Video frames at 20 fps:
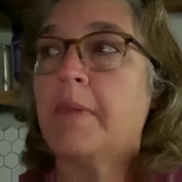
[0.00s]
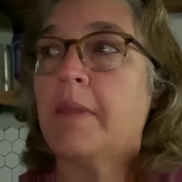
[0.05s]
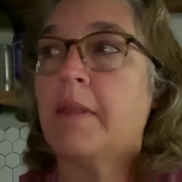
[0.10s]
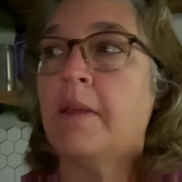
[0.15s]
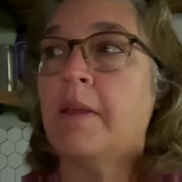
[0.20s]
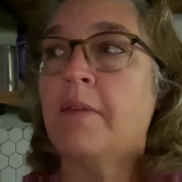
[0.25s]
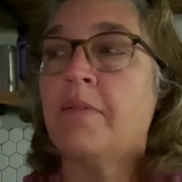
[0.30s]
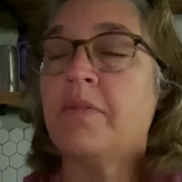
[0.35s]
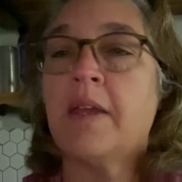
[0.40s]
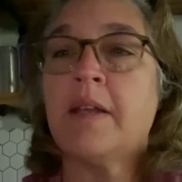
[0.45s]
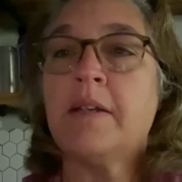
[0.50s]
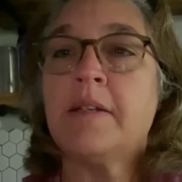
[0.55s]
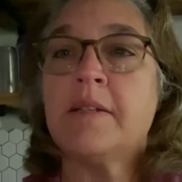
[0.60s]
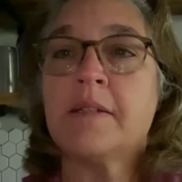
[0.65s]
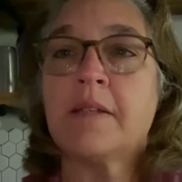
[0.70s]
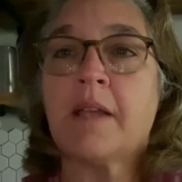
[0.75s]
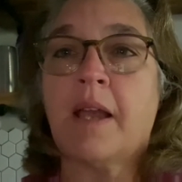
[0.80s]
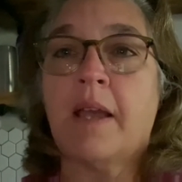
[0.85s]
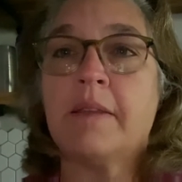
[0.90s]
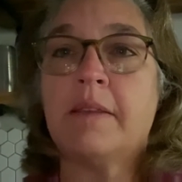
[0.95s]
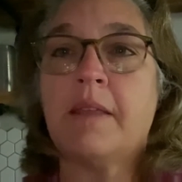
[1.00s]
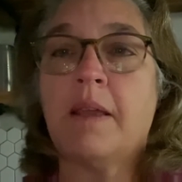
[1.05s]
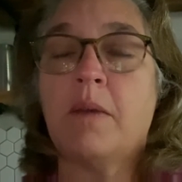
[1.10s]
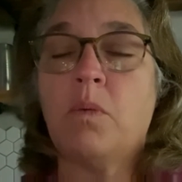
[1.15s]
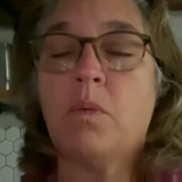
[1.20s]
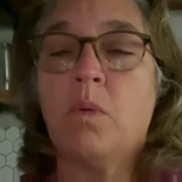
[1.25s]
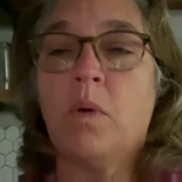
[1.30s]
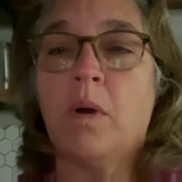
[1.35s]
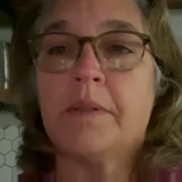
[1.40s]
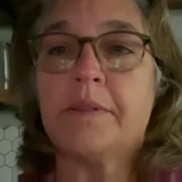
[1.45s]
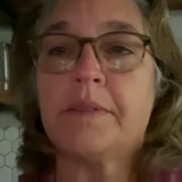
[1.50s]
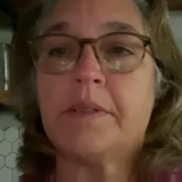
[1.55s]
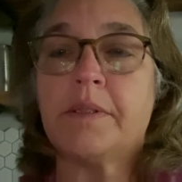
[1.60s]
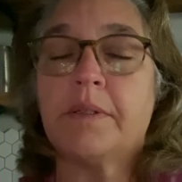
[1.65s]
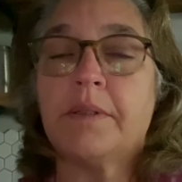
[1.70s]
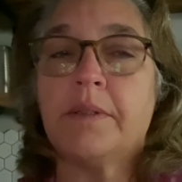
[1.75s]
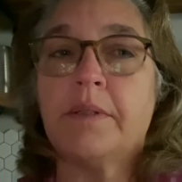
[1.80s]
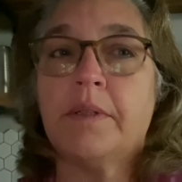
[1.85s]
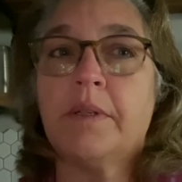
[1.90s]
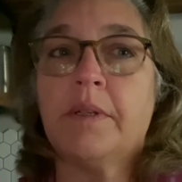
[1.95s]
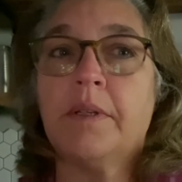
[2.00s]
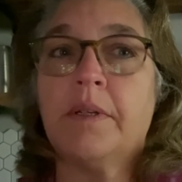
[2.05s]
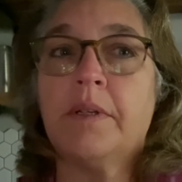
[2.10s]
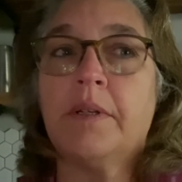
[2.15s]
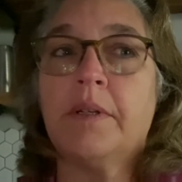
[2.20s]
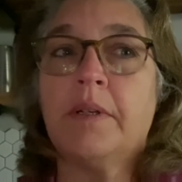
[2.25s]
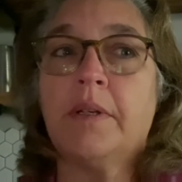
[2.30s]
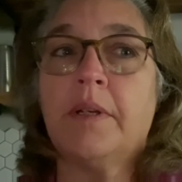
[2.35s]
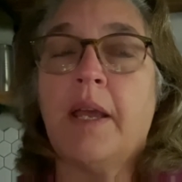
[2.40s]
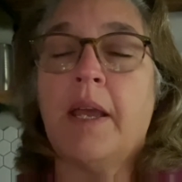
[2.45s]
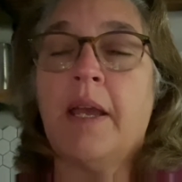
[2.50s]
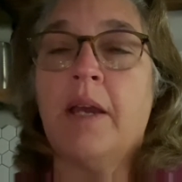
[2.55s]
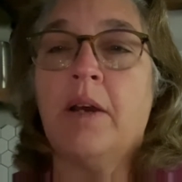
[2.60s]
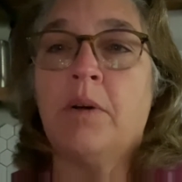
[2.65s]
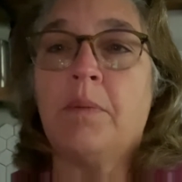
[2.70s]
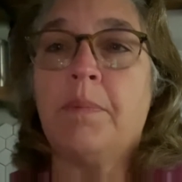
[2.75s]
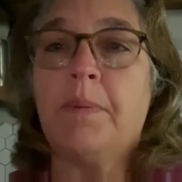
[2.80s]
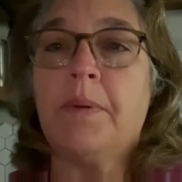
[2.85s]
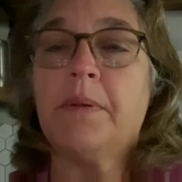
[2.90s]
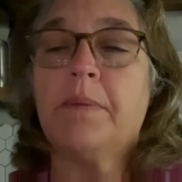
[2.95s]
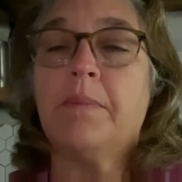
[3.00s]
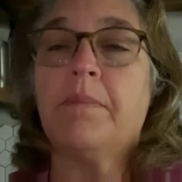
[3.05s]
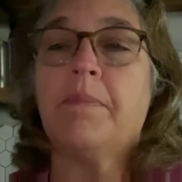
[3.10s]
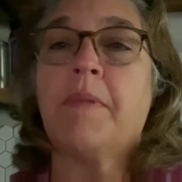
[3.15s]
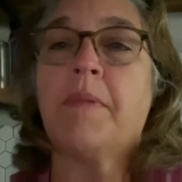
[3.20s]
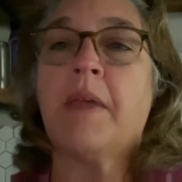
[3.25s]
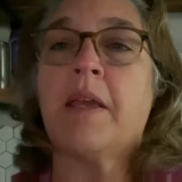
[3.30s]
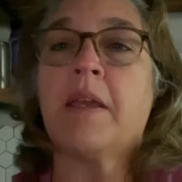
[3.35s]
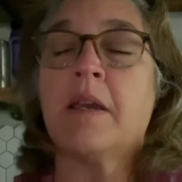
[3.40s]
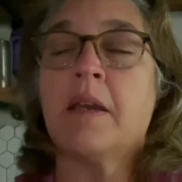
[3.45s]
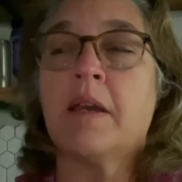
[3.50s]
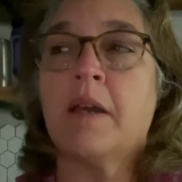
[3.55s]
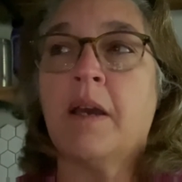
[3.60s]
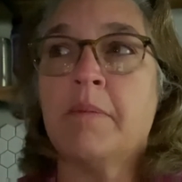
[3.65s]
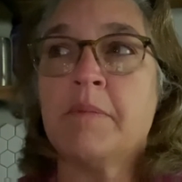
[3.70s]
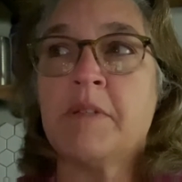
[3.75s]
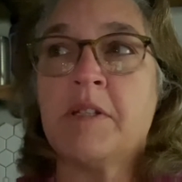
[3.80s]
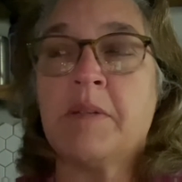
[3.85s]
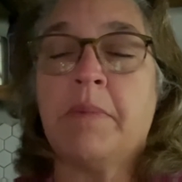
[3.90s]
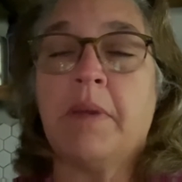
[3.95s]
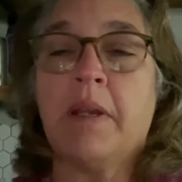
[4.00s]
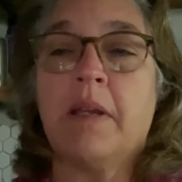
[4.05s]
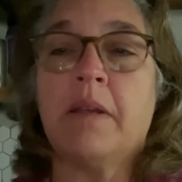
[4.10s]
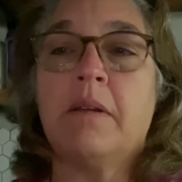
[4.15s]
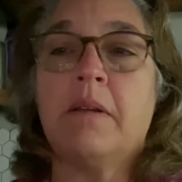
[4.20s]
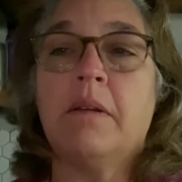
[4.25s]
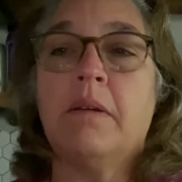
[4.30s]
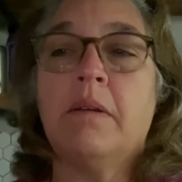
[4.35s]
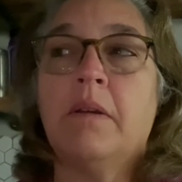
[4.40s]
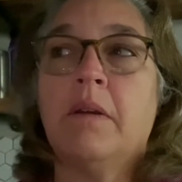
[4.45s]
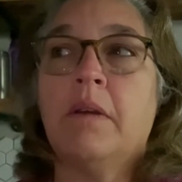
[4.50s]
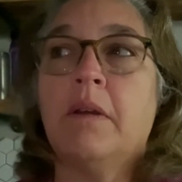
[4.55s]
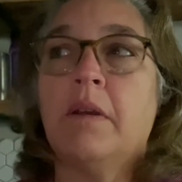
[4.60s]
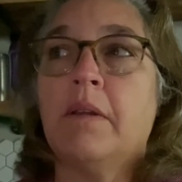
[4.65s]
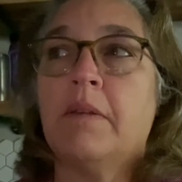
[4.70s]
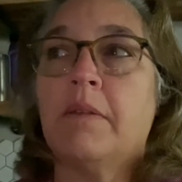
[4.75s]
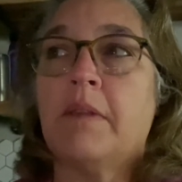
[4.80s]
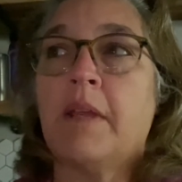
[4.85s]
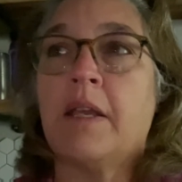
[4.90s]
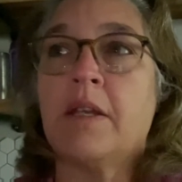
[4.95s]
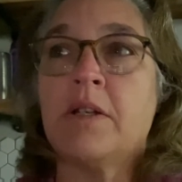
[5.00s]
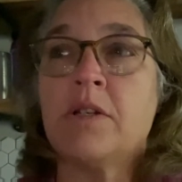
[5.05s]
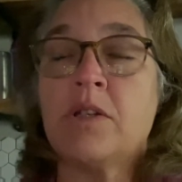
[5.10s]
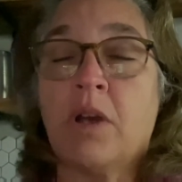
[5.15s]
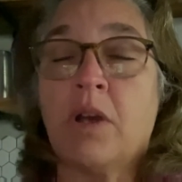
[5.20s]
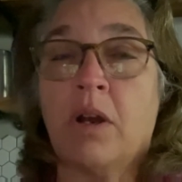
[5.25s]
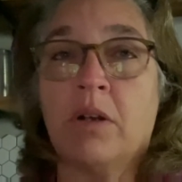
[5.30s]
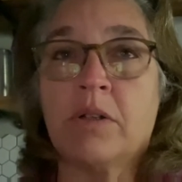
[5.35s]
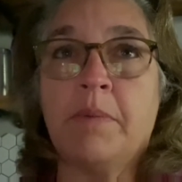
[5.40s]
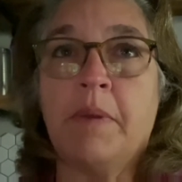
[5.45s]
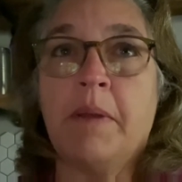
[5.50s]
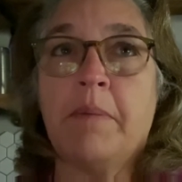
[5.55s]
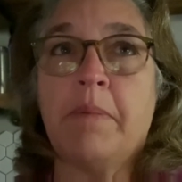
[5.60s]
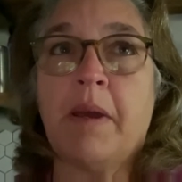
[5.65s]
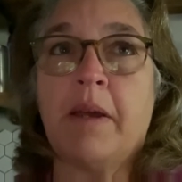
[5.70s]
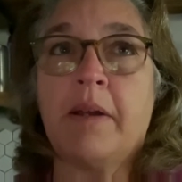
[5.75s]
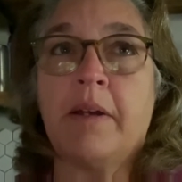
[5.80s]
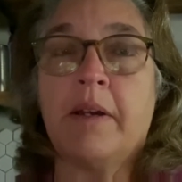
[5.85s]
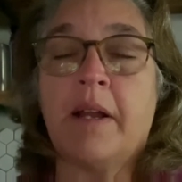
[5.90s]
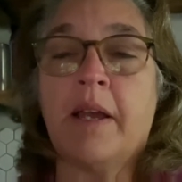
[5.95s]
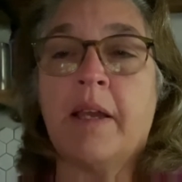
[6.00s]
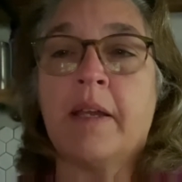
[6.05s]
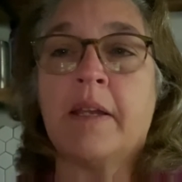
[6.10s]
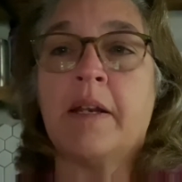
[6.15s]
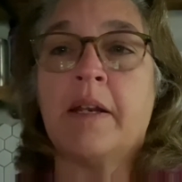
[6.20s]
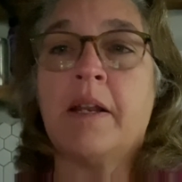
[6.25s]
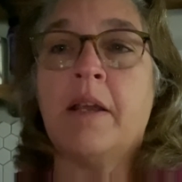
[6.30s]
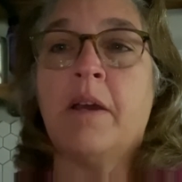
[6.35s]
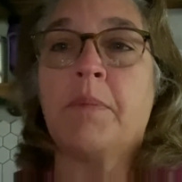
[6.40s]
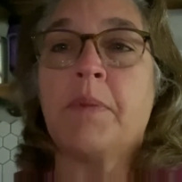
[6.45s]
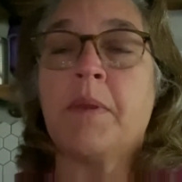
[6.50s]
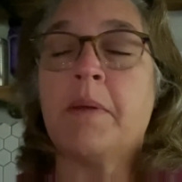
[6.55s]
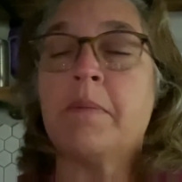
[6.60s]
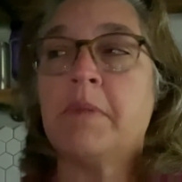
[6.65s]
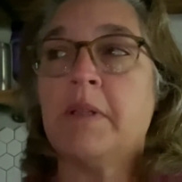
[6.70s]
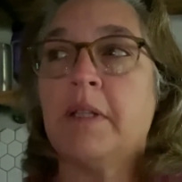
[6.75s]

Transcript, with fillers: if they decide they want help, they can come to me. They can talk to me about it. I can help them and